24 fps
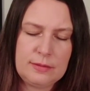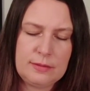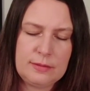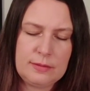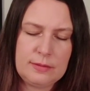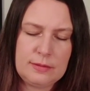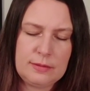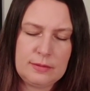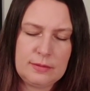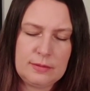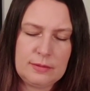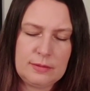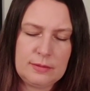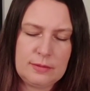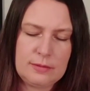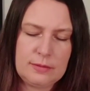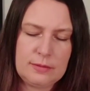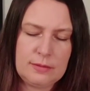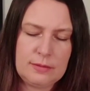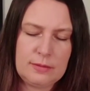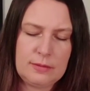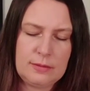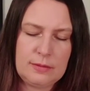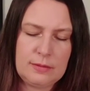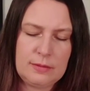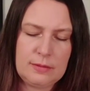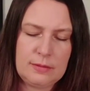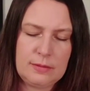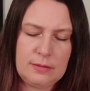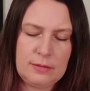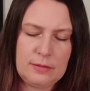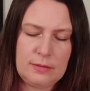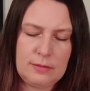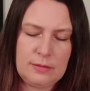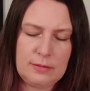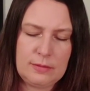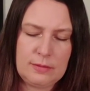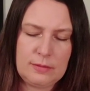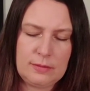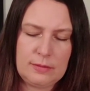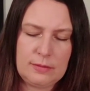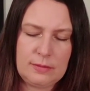[no speech]